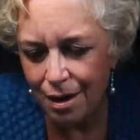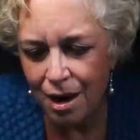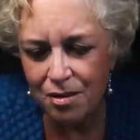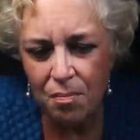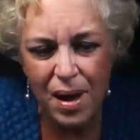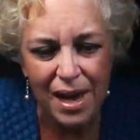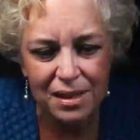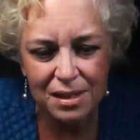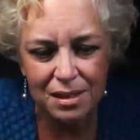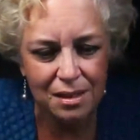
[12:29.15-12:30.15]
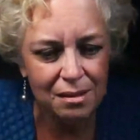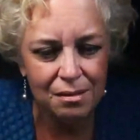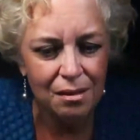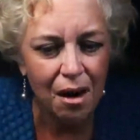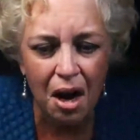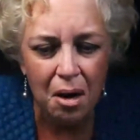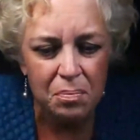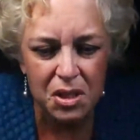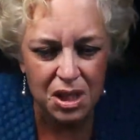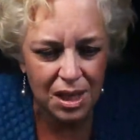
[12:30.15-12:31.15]
are the best
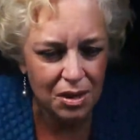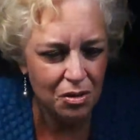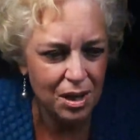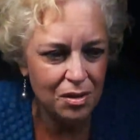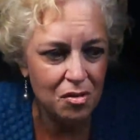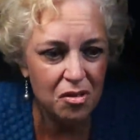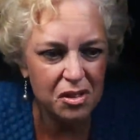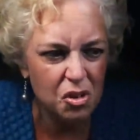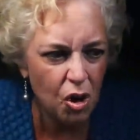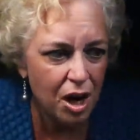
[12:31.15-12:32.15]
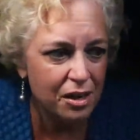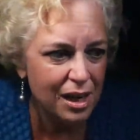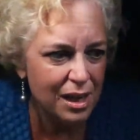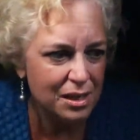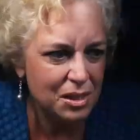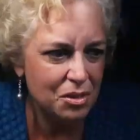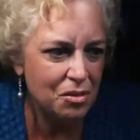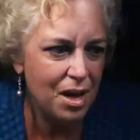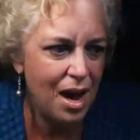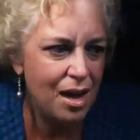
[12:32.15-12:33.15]
option or that they're the strongest or
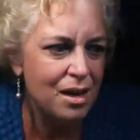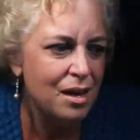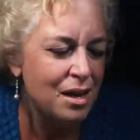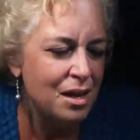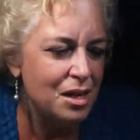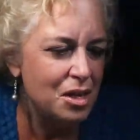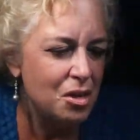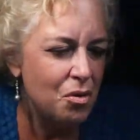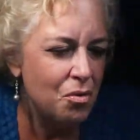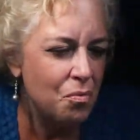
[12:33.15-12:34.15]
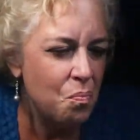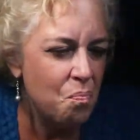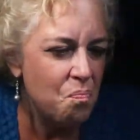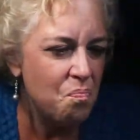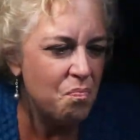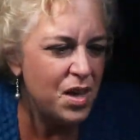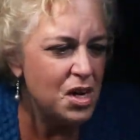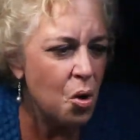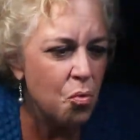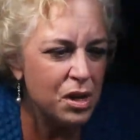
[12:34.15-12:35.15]
that, you know, they
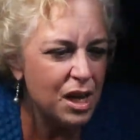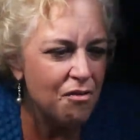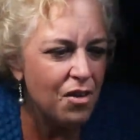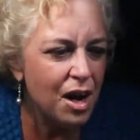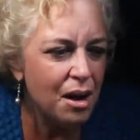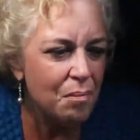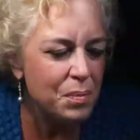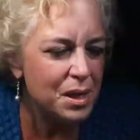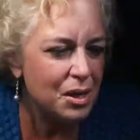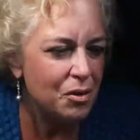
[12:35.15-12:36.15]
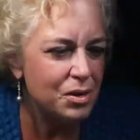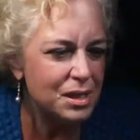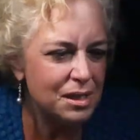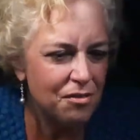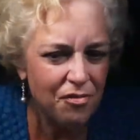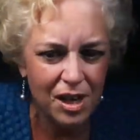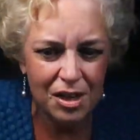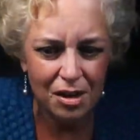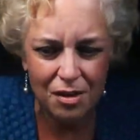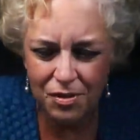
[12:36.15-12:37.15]
don't give up. You know, this is a
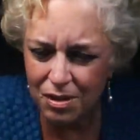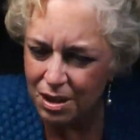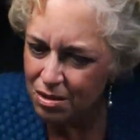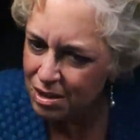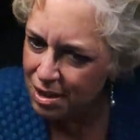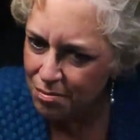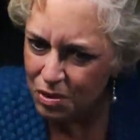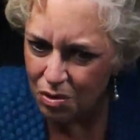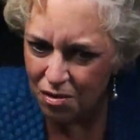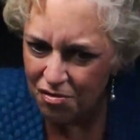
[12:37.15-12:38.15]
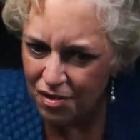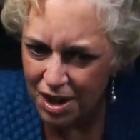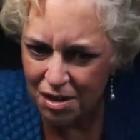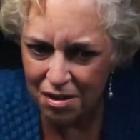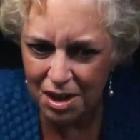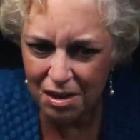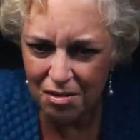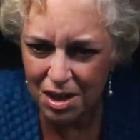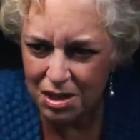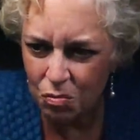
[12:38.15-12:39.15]
fighter. I feel like there's some sort of fighter here
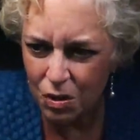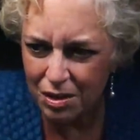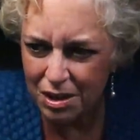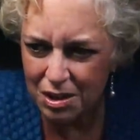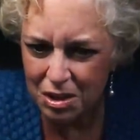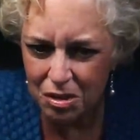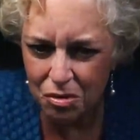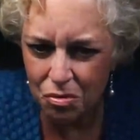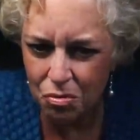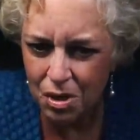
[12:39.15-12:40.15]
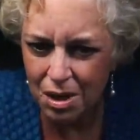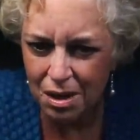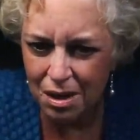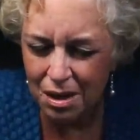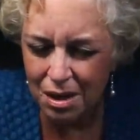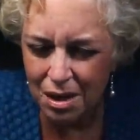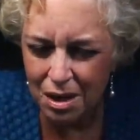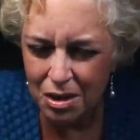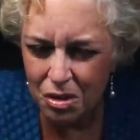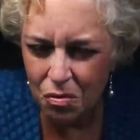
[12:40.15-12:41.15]
that is willing to
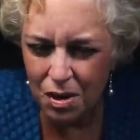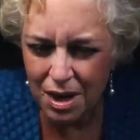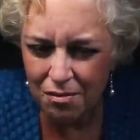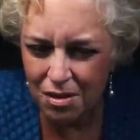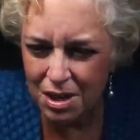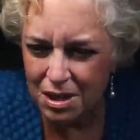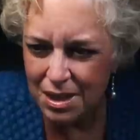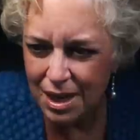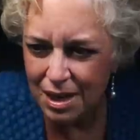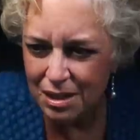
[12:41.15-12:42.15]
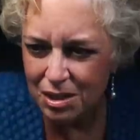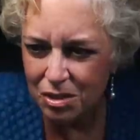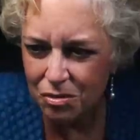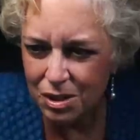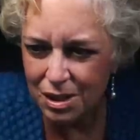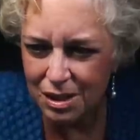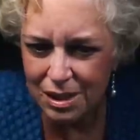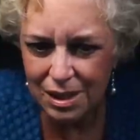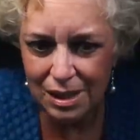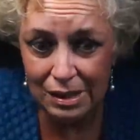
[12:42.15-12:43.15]
do whatever it takes to
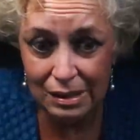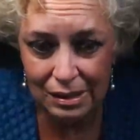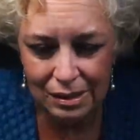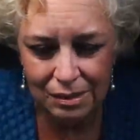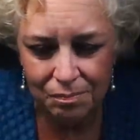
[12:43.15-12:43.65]
succeed.